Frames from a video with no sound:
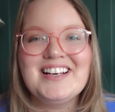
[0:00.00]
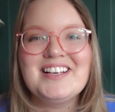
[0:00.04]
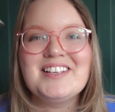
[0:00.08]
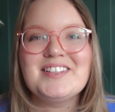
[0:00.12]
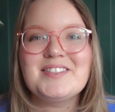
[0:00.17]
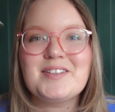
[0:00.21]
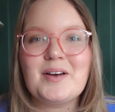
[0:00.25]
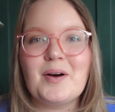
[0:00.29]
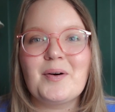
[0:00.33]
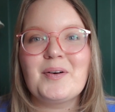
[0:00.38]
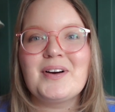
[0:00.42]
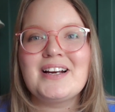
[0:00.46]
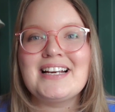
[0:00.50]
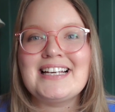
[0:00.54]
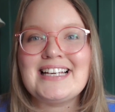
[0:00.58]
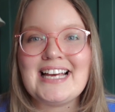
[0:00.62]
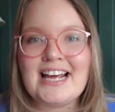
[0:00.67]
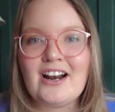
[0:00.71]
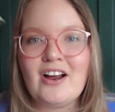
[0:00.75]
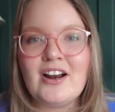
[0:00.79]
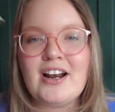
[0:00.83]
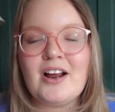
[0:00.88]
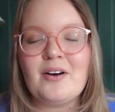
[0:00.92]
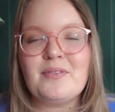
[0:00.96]
So
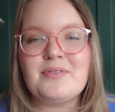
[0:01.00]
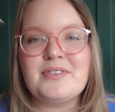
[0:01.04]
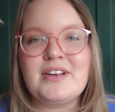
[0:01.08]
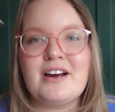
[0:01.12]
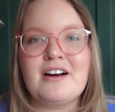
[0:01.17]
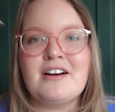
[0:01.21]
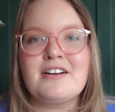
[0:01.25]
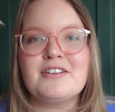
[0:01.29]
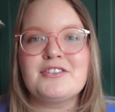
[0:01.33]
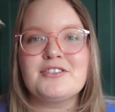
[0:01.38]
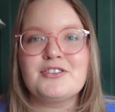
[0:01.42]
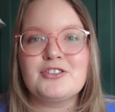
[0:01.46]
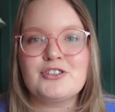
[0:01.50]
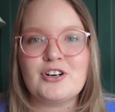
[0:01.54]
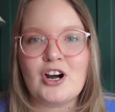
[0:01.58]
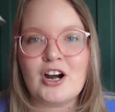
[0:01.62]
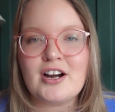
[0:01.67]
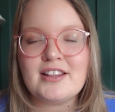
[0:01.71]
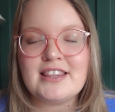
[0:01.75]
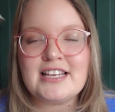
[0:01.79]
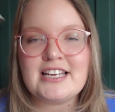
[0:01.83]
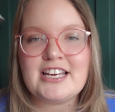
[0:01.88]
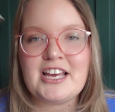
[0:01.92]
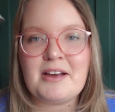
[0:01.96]
get on out there,
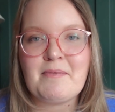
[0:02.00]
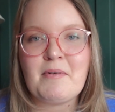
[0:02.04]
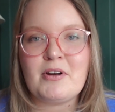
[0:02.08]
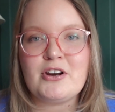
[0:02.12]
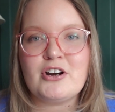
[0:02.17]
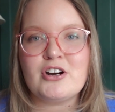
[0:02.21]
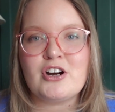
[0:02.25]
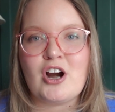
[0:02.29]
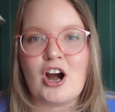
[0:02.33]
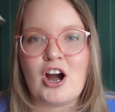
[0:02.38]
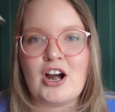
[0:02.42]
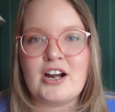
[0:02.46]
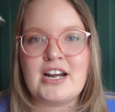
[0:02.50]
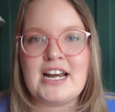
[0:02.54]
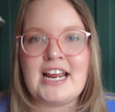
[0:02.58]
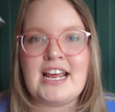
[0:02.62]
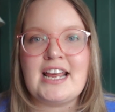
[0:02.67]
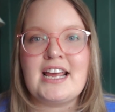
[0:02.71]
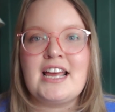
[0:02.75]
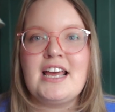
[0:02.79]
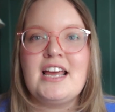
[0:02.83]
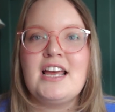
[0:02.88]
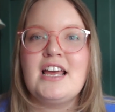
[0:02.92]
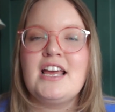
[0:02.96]
start thinking about your
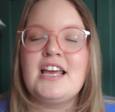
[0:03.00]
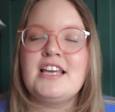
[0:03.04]
gardening,